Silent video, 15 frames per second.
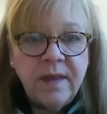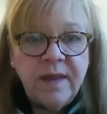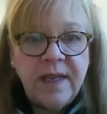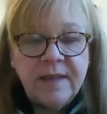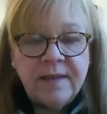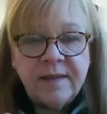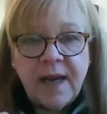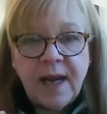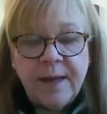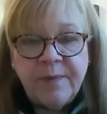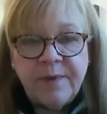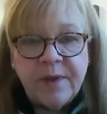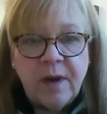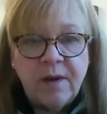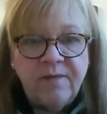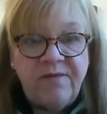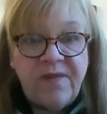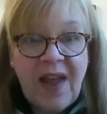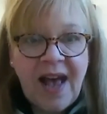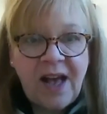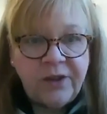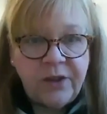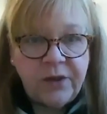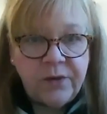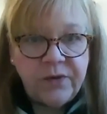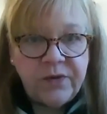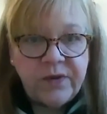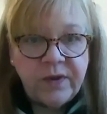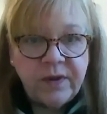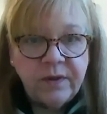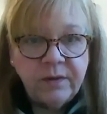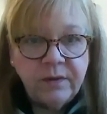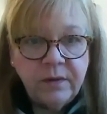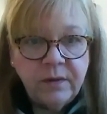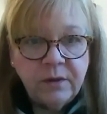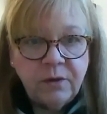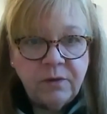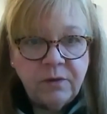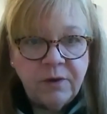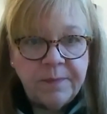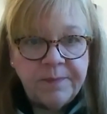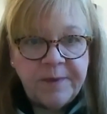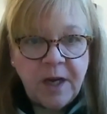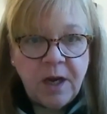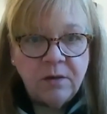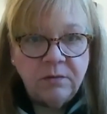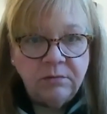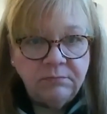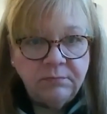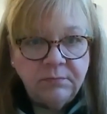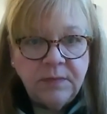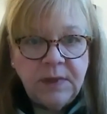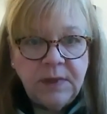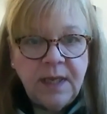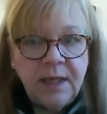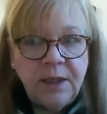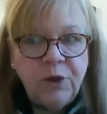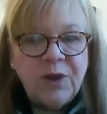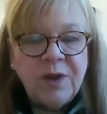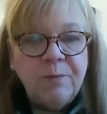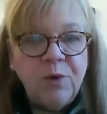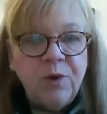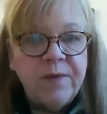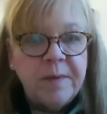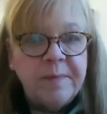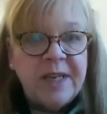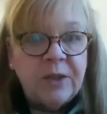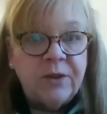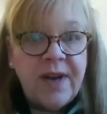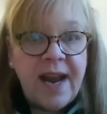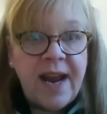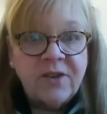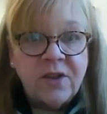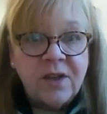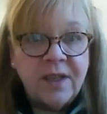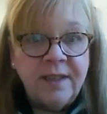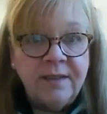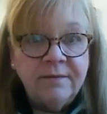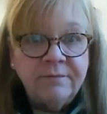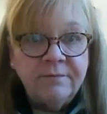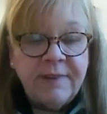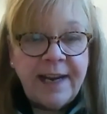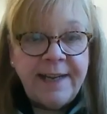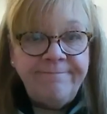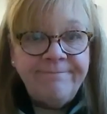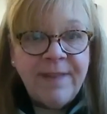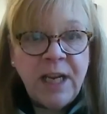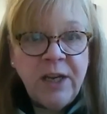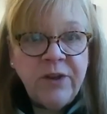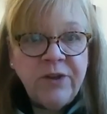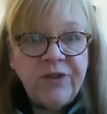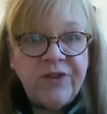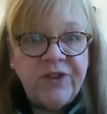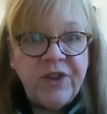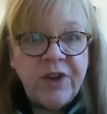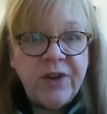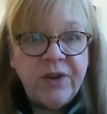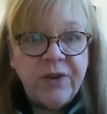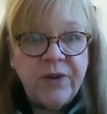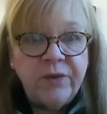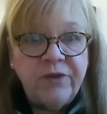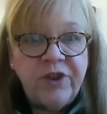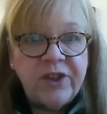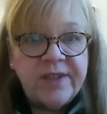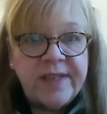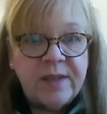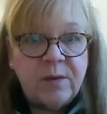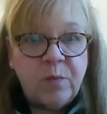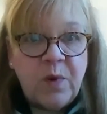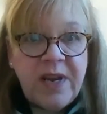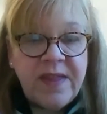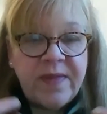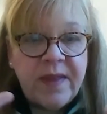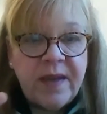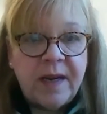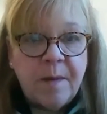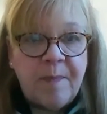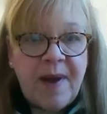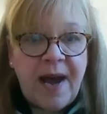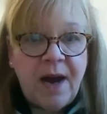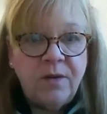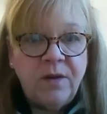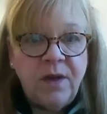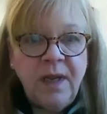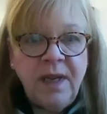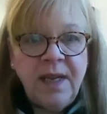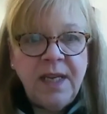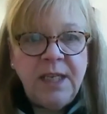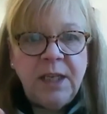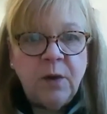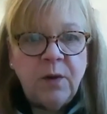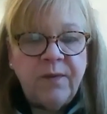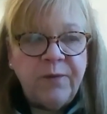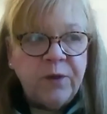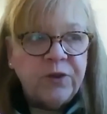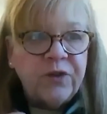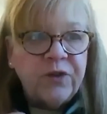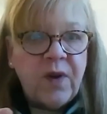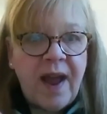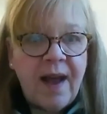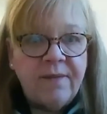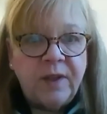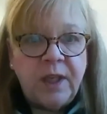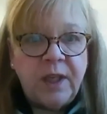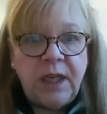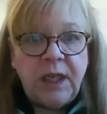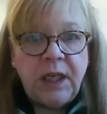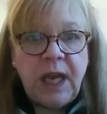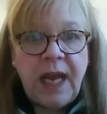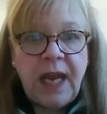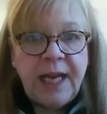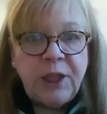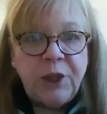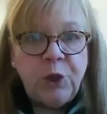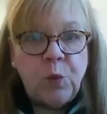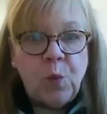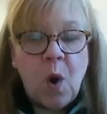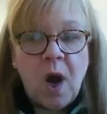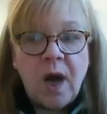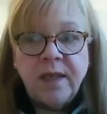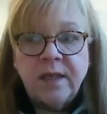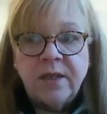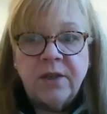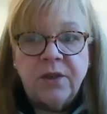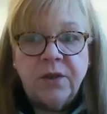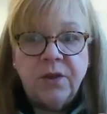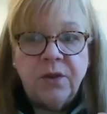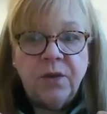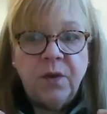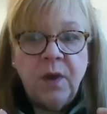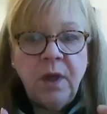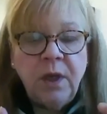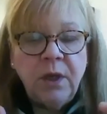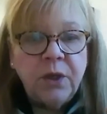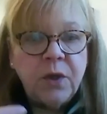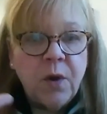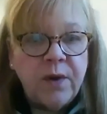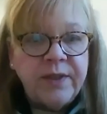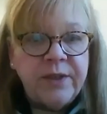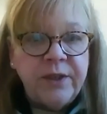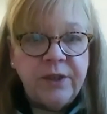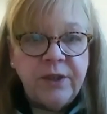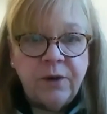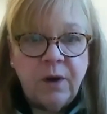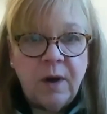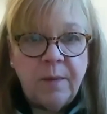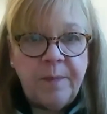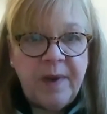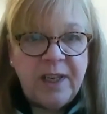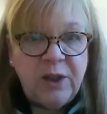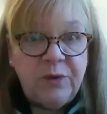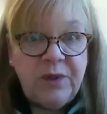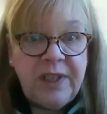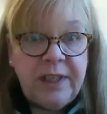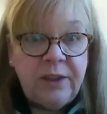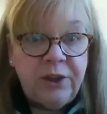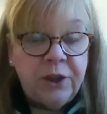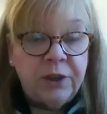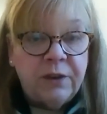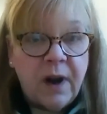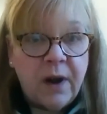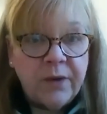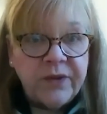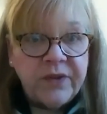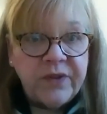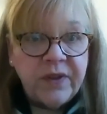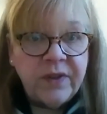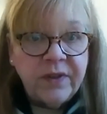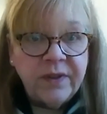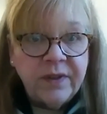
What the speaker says: these types of values, crypto, you can move them internationally, right? So just as we think about, if you're traveling and you're going to Europe and you need euros,